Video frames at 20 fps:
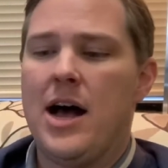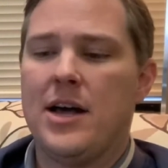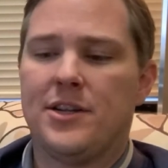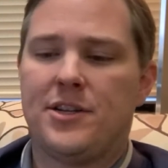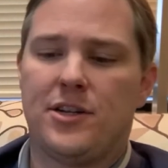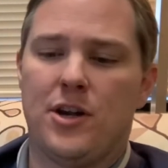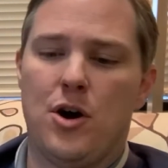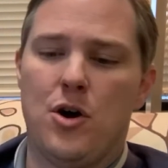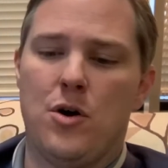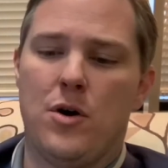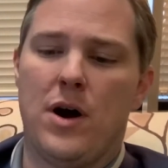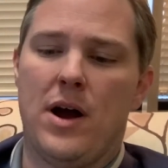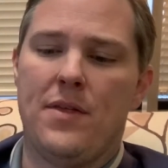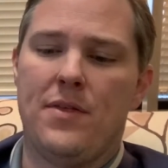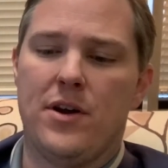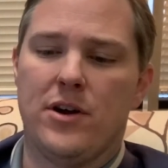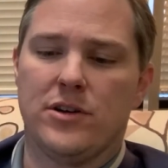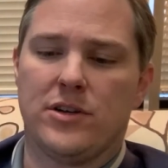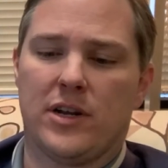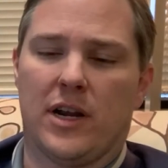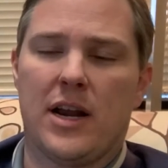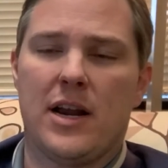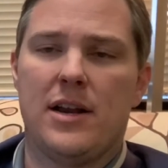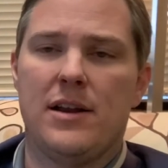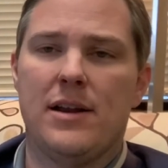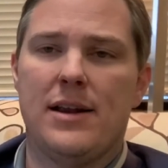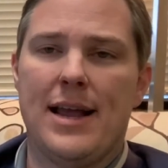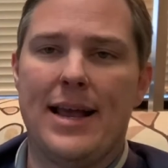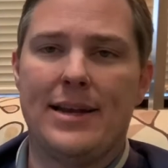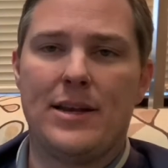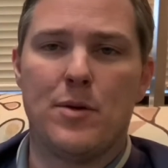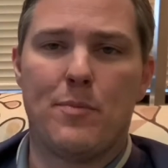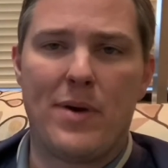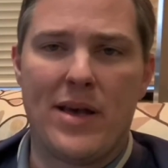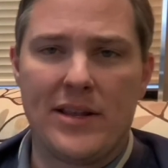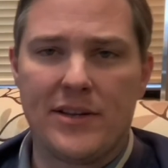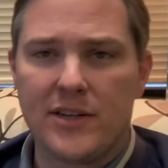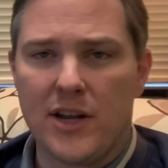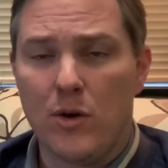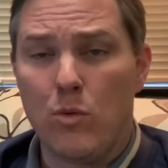So it
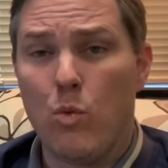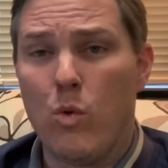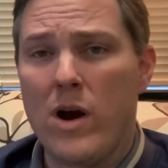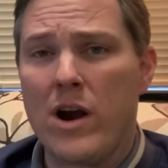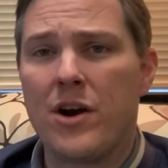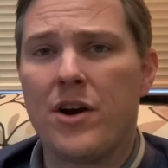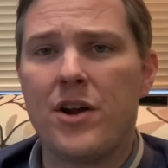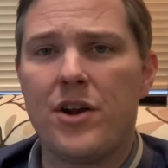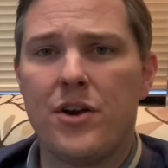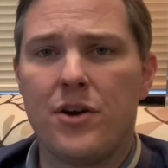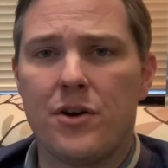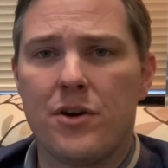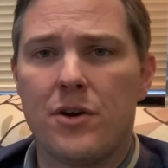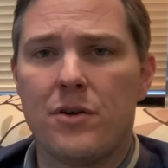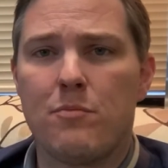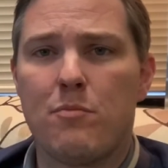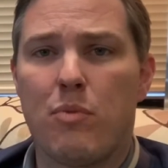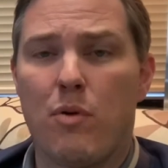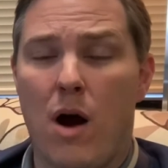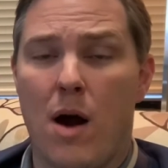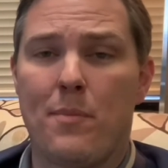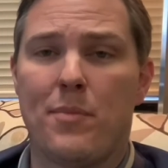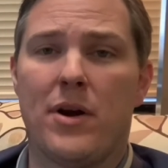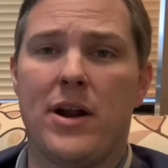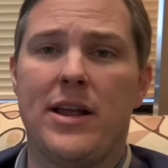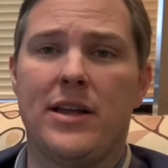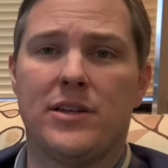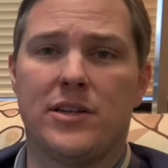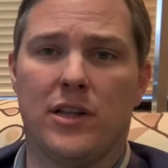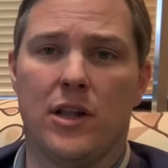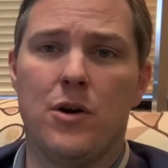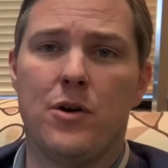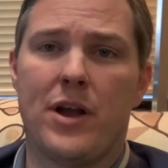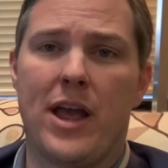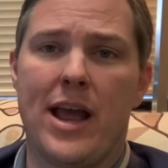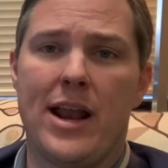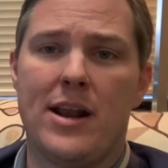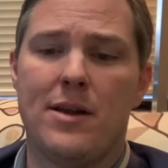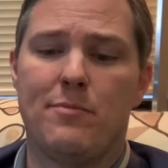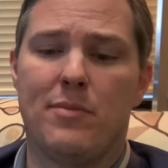depends on where your property is
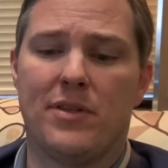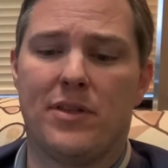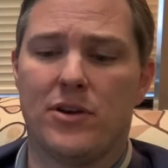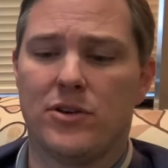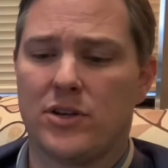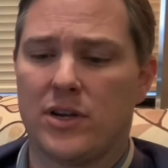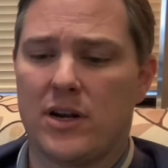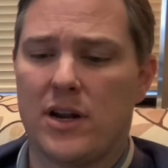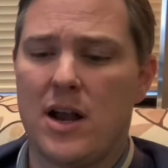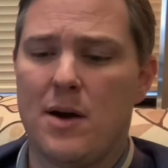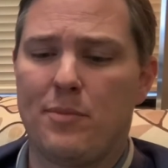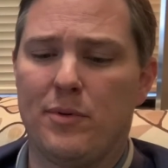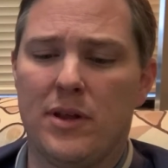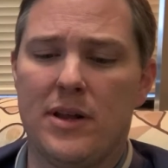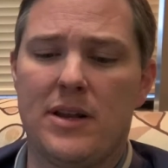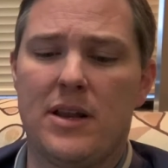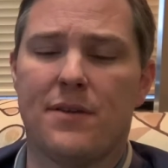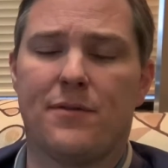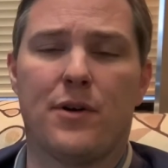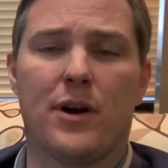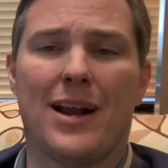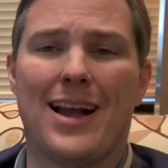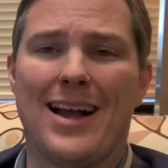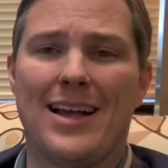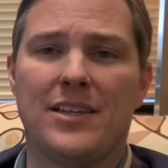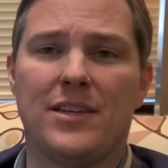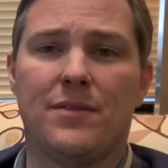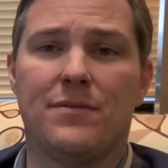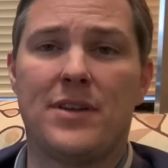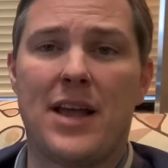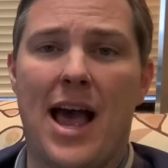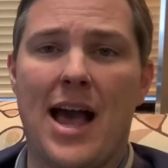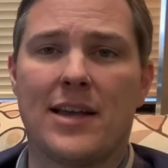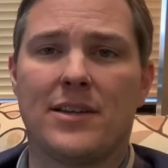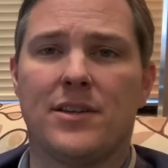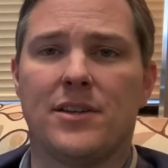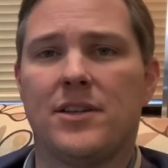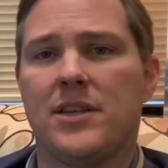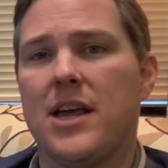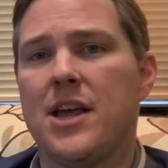located, but there's a couple of different kinds of
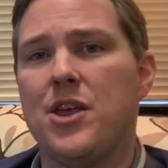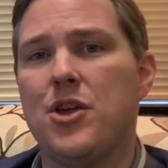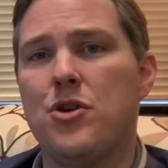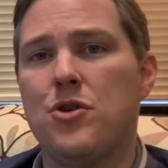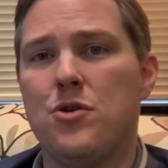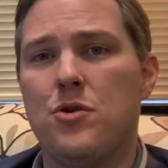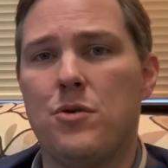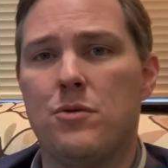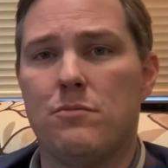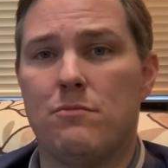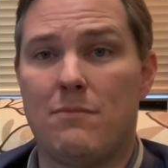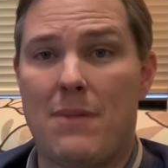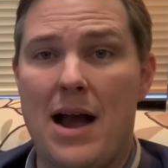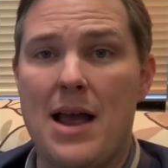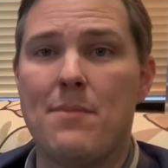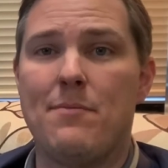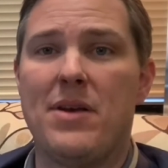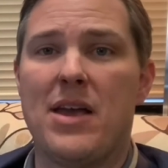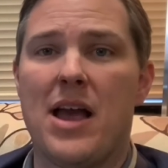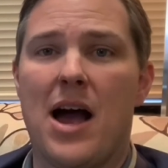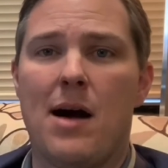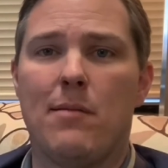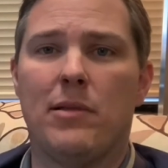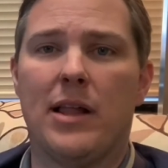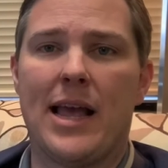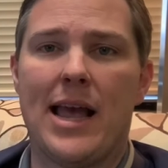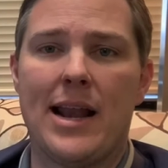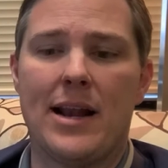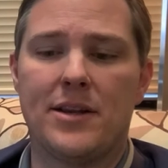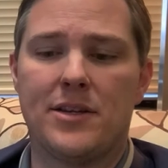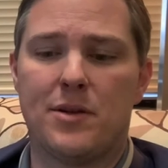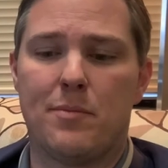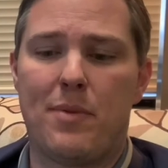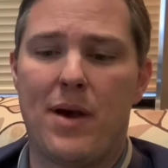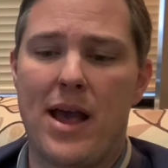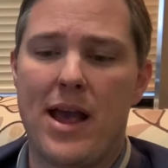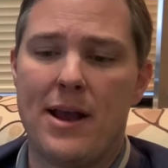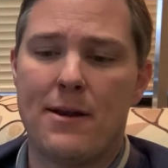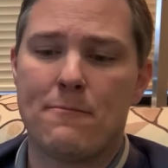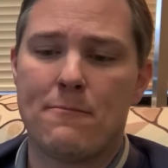taxes that you might be obligated to pay.